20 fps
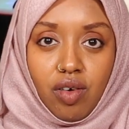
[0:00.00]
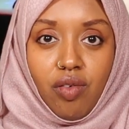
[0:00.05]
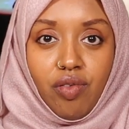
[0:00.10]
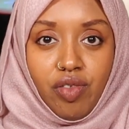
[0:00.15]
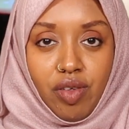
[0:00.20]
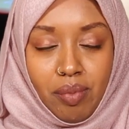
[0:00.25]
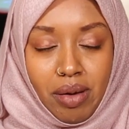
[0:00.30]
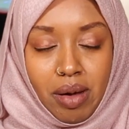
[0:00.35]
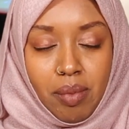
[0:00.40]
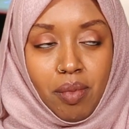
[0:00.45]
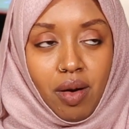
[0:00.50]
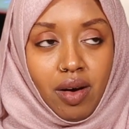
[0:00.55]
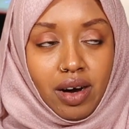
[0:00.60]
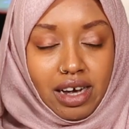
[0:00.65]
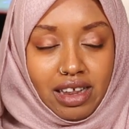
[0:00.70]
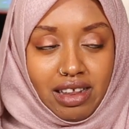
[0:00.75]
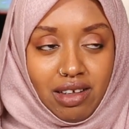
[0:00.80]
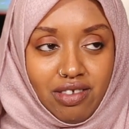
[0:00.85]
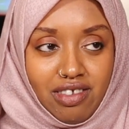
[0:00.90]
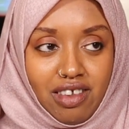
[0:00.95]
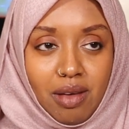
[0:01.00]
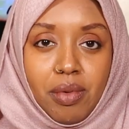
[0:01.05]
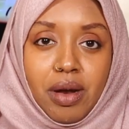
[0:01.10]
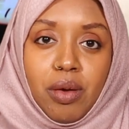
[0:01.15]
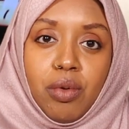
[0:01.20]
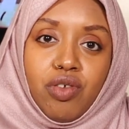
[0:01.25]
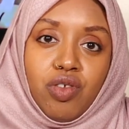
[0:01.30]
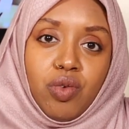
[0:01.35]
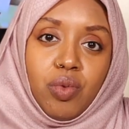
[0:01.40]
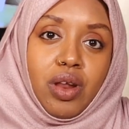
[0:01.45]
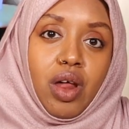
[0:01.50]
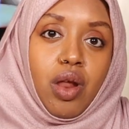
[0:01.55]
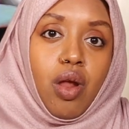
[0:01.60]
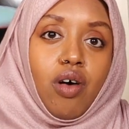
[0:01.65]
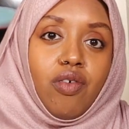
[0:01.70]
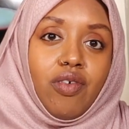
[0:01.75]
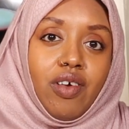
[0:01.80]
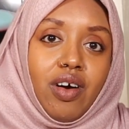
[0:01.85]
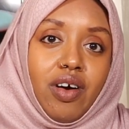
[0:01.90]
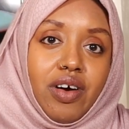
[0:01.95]
of the main market, and somebody was doing an
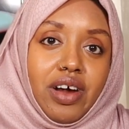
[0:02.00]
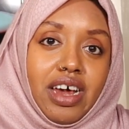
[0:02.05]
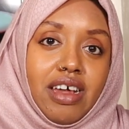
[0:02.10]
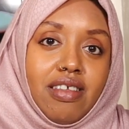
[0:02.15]
offer on